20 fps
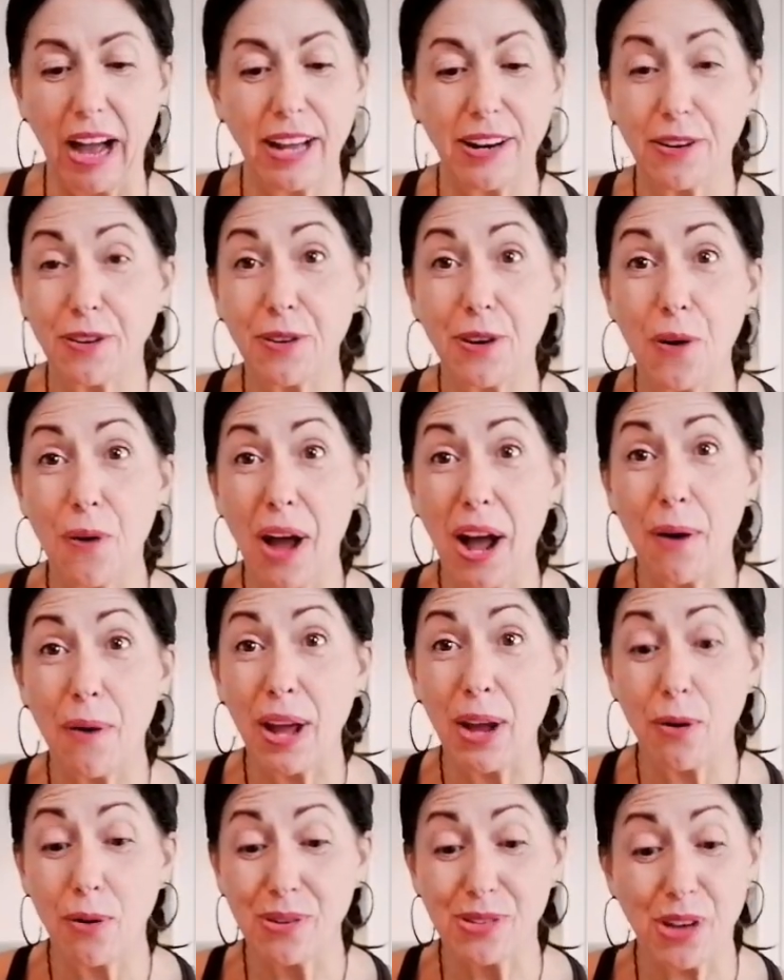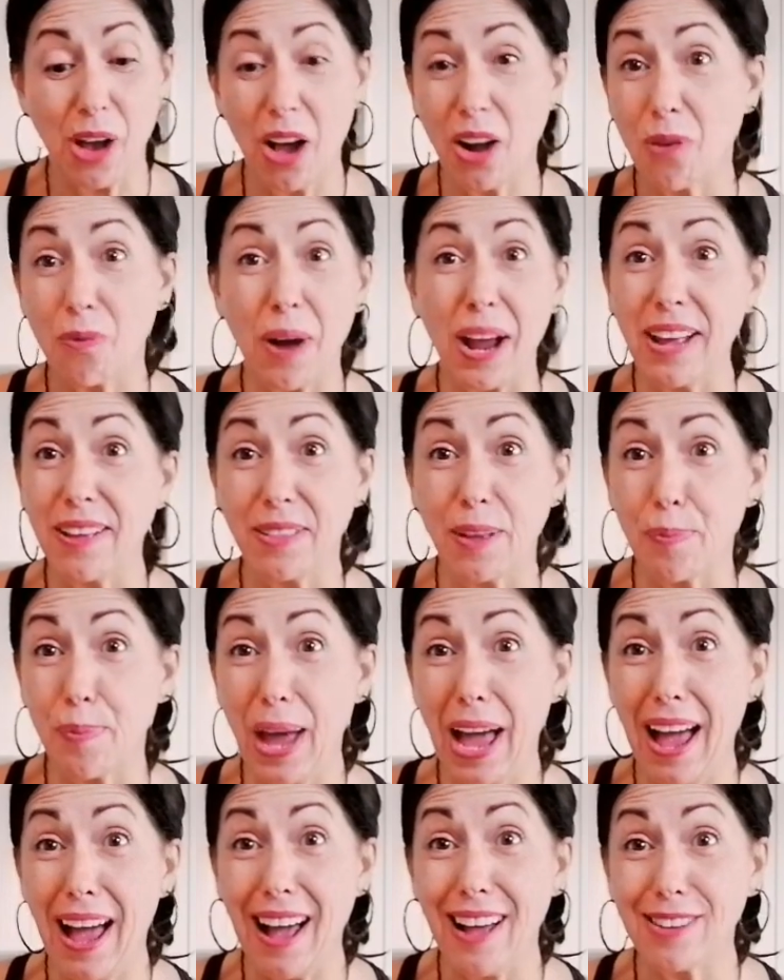I don't know how I always got it right in the
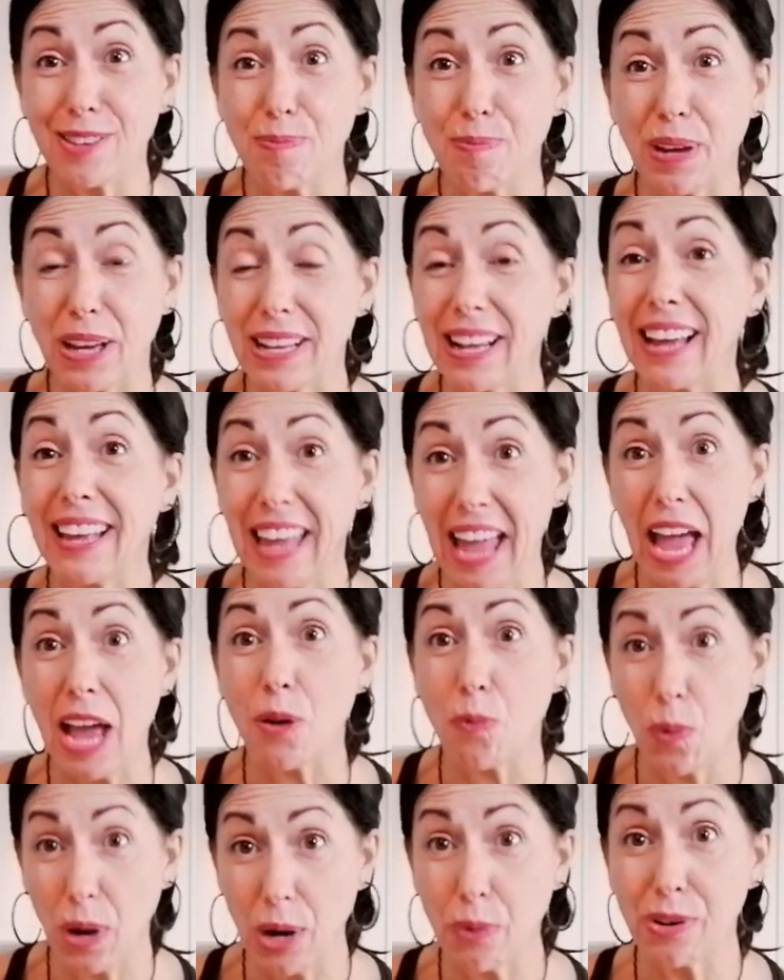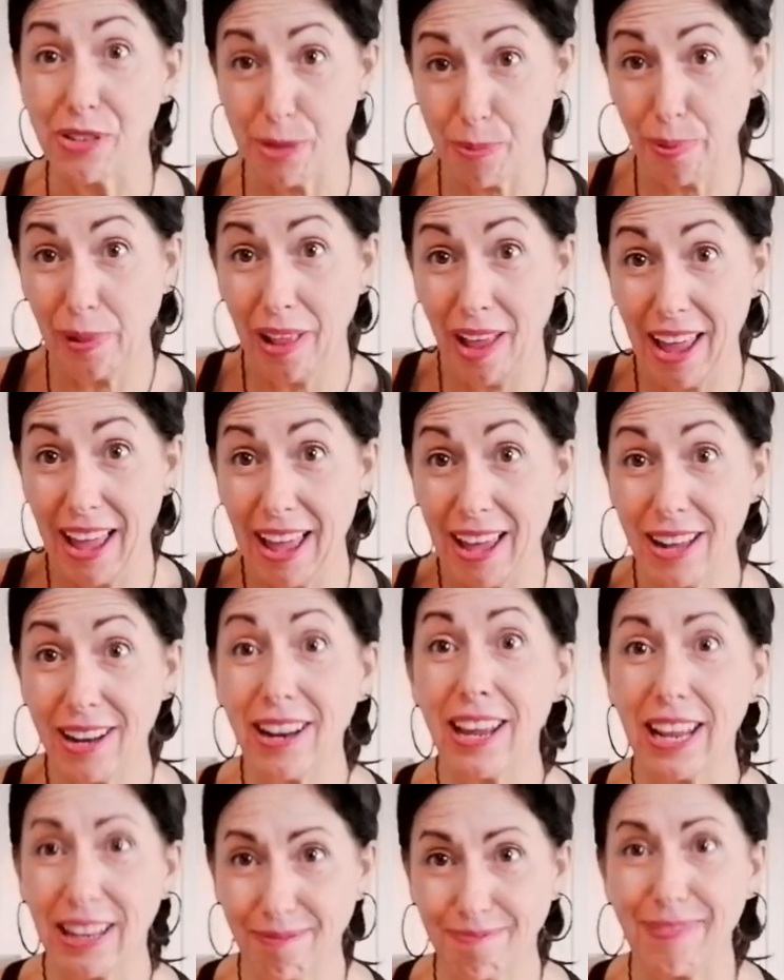past, but again, when it was a
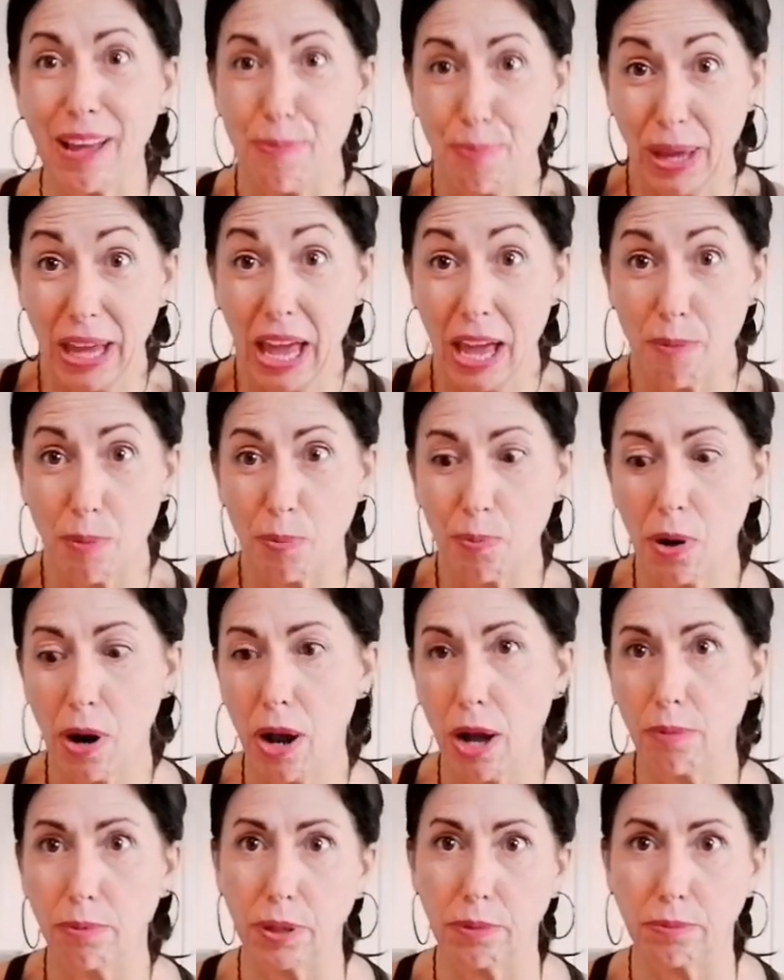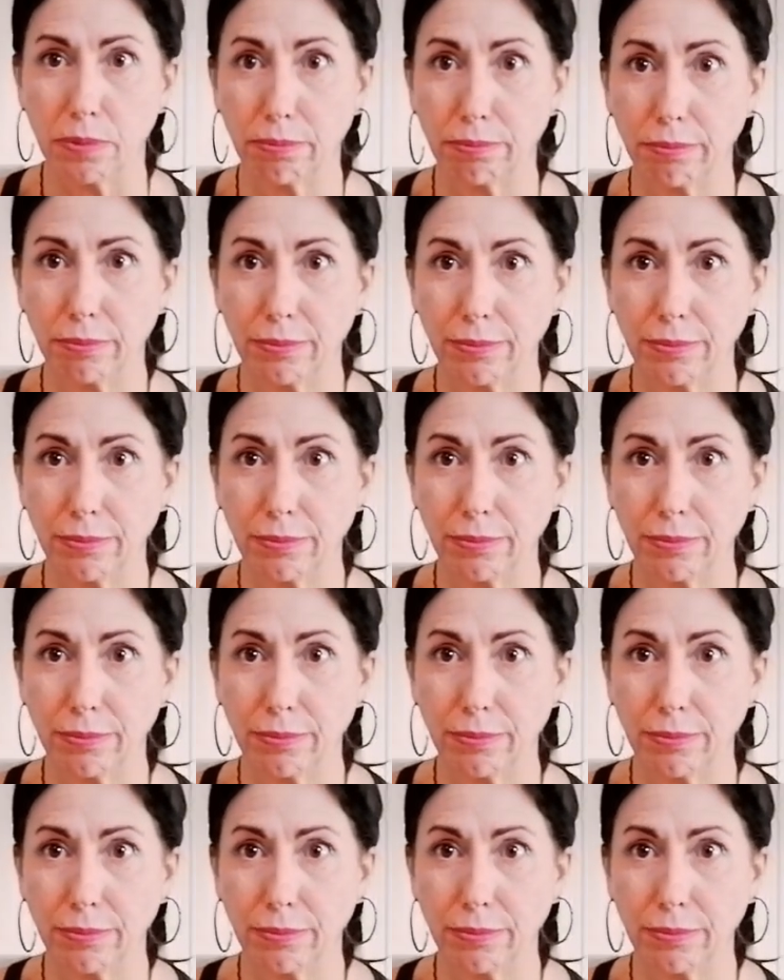plan, it became a problem.